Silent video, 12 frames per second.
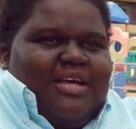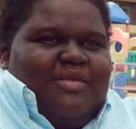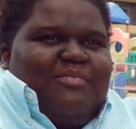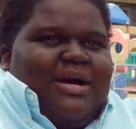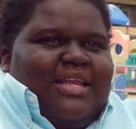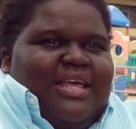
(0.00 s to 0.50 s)

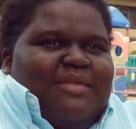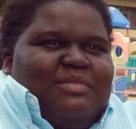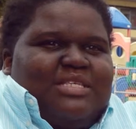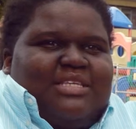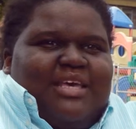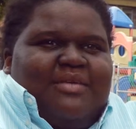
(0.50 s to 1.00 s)
My name
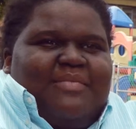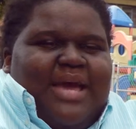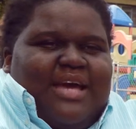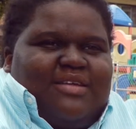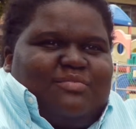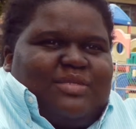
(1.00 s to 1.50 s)
is M.
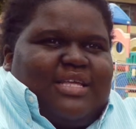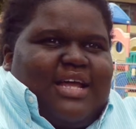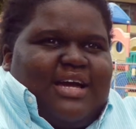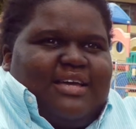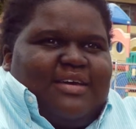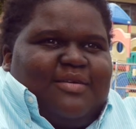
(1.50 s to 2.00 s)
Adams, and
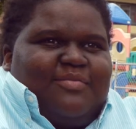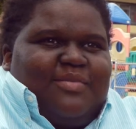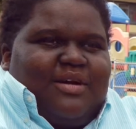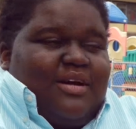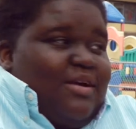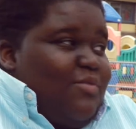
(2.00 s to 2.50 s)
I am
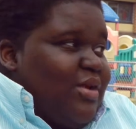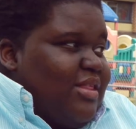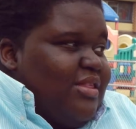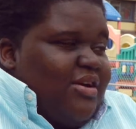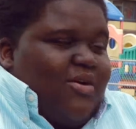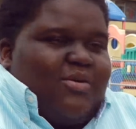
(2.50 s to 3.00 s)
uh, one of
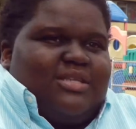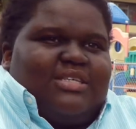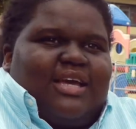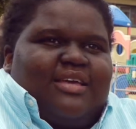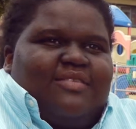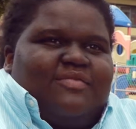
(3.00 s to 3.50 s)
the co
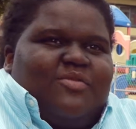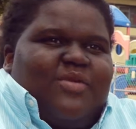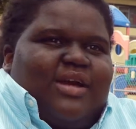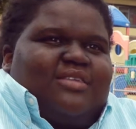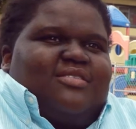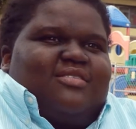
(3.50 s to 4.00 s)
executive
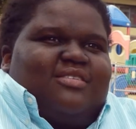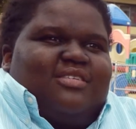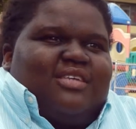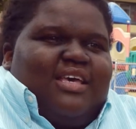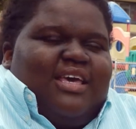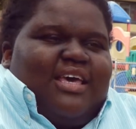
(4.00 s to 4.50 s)
directors.
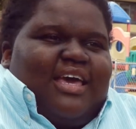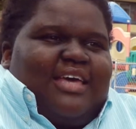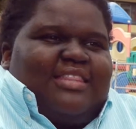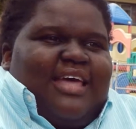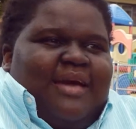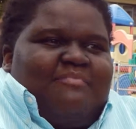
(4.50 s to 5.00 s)

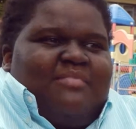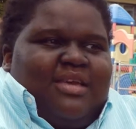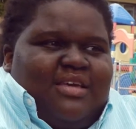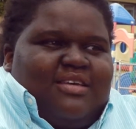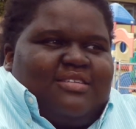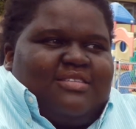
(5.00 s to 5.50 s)
And that
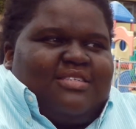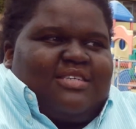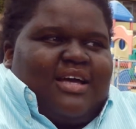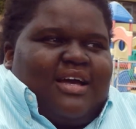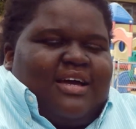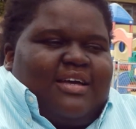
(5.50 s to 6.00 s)
means
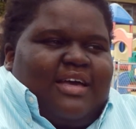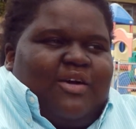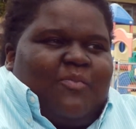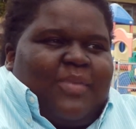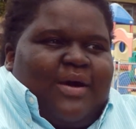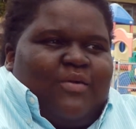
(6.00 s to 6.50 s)
I
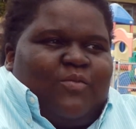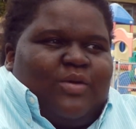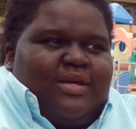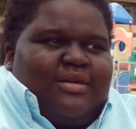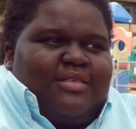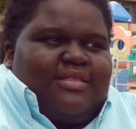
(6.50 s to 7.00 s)
help out
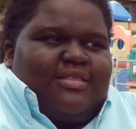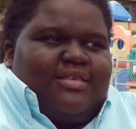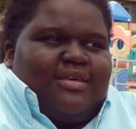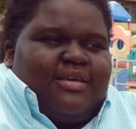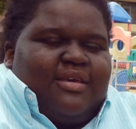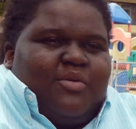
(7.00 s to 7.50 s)
with
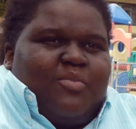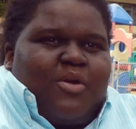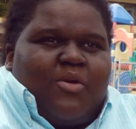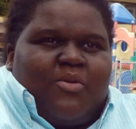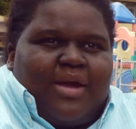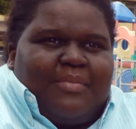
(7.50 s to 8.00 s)

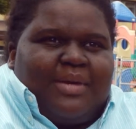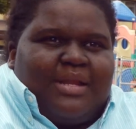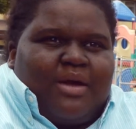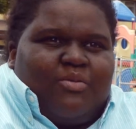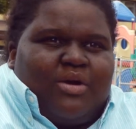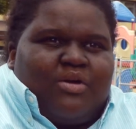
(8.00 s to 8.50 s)
programming,
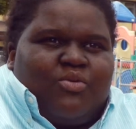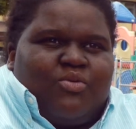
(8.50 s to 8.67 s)
I run